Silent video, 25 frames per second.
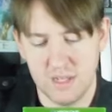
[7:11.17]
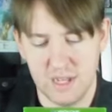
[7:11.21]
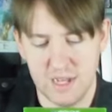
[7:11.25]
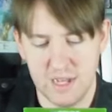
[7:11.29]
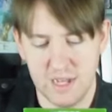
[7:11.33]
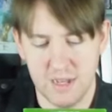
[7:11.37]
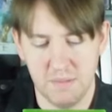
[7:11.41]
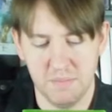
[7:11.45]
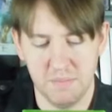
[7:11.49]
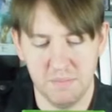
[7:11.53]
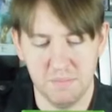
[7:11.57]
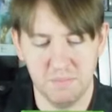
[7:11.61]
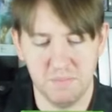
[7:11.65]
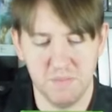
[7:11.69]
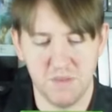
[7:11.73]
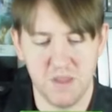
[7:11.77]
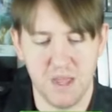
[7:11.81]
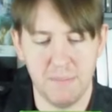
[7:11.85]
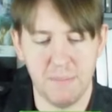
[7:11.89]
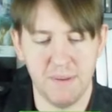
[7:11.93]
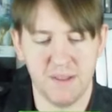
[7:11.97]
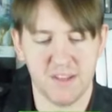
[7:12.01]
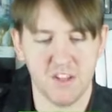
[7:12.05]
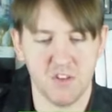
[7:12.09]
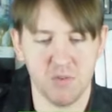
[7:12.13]
I
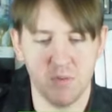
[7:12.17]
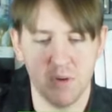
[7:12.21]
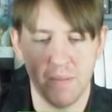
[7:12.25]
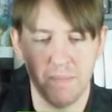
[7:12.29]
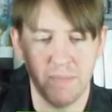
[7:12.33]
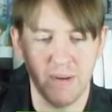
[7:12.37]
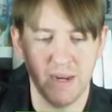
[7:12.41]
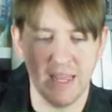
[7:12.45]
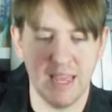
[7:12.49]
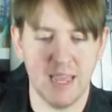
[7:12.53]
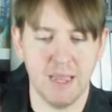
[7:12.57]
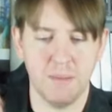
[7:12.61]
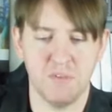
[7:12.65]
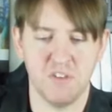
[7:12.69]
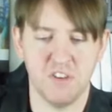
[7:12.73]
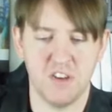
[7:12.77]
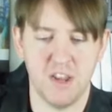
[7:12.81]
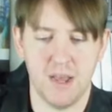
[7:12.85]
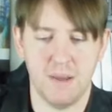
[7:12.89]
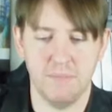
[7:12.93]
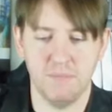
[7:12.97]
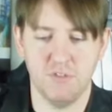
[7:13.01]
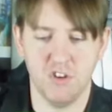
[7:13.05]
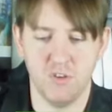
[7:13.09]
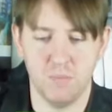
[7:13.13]
picked this one up at a
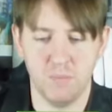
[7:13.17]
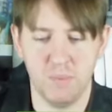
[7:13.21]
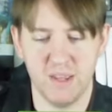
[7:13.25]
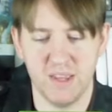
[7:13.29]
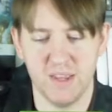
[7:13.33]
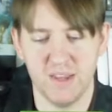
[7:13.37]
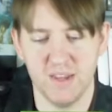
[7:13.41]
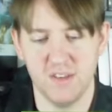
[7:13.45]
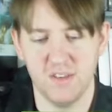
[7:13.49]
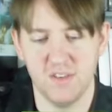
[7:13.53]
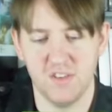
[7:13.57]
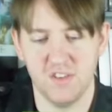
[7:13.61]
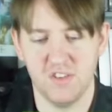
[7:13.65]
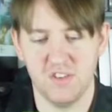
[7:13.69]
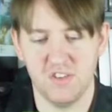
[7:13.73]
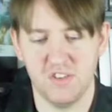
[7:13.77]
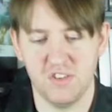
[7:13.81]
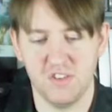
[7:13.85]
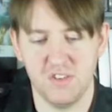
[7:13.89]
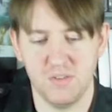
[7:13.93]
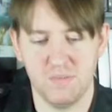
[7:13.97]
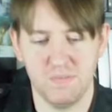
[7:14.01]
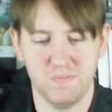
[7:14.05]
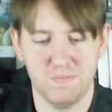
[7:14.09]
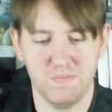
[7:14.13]
GameStop just
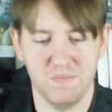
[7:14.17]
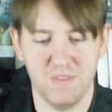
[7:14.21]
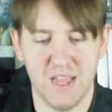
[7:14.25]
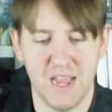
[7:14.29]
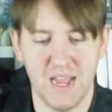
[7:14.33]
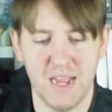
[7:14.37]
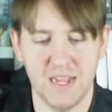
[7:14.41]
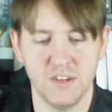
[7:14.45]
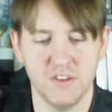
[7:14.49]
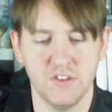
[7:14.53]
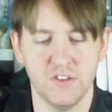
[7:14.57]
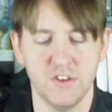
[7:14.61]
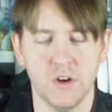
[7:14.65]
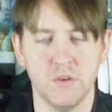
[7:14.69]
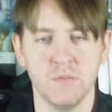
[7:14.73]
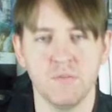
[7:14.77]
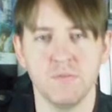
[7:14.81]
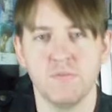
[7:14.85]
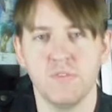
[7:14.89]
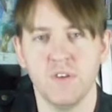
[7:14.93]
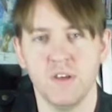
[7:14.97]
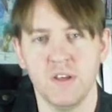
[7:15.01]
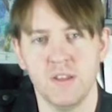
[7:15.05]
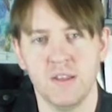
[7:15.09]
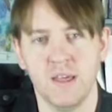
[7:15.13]
because I
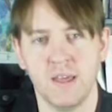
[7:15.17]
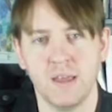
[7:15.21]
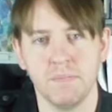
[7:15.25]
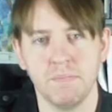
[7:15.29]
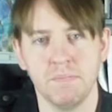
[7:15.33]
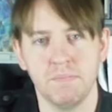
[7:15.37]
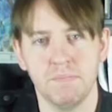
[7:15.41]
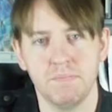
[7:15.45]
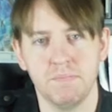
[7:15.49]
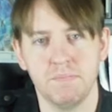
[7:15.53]
don't feel like